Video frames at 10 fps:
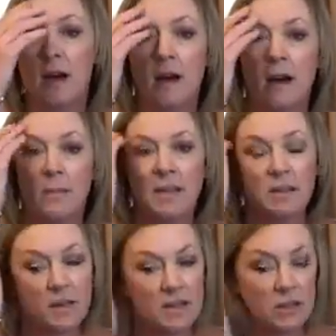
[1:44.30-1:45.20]
It
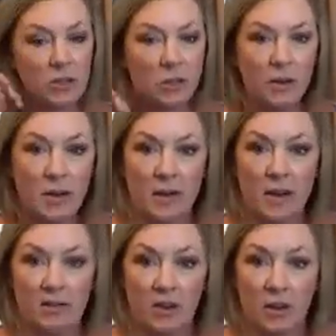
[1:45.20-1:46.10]
depends a little bit
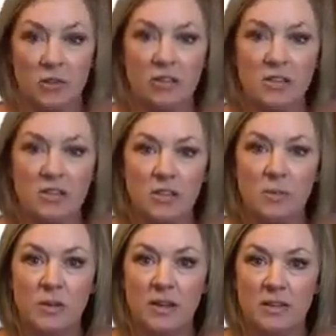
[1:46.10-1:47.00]
about the coaches too,
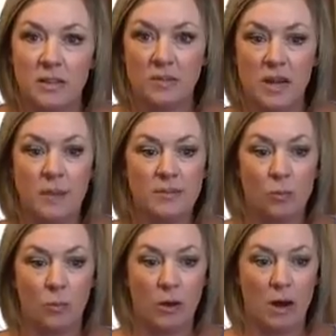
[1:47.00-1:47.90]
because sometimes
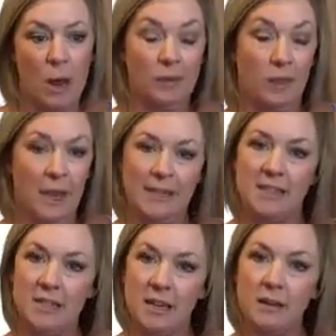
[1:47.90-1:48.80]
where I would like to
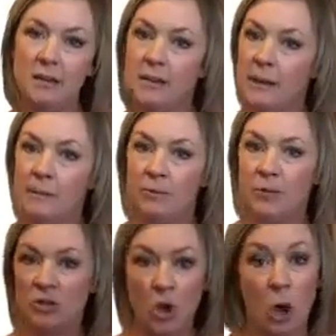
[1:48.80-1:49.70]
stand,
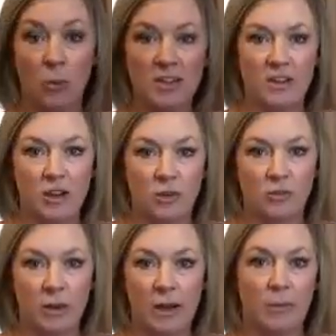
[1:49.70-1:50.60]
there's always a coach
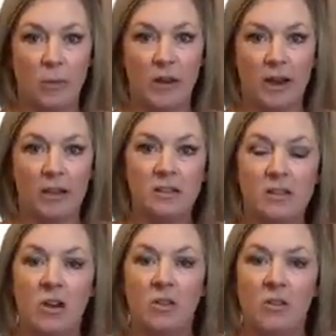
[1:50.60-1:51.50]
right in my way.
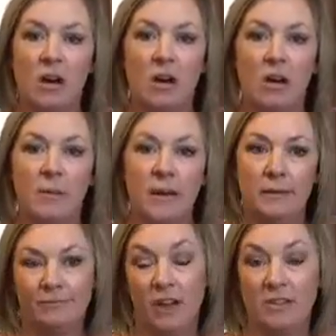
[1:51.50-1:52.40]
So,
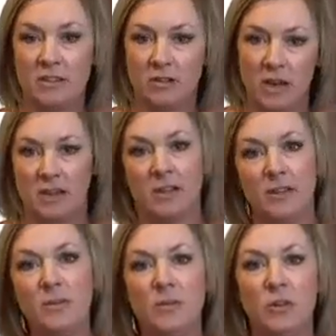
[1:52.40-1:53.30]
and obviously you can't tell
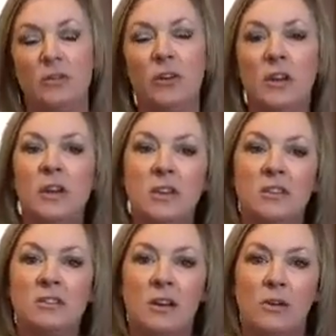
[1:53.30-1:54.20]
them to move.
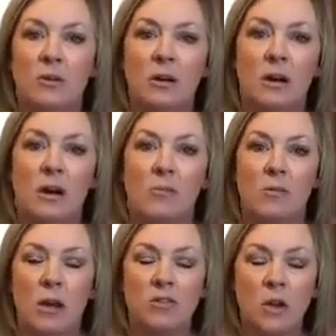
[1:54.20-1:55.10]
So
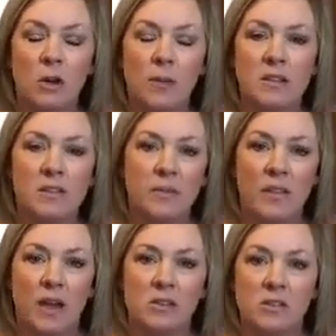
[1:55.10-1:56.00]
I'll talk about some of
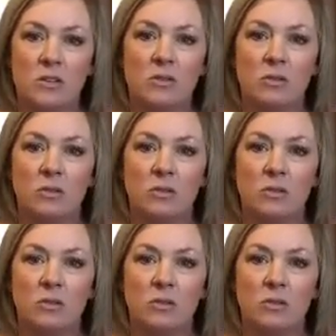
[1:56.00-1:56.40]
that too.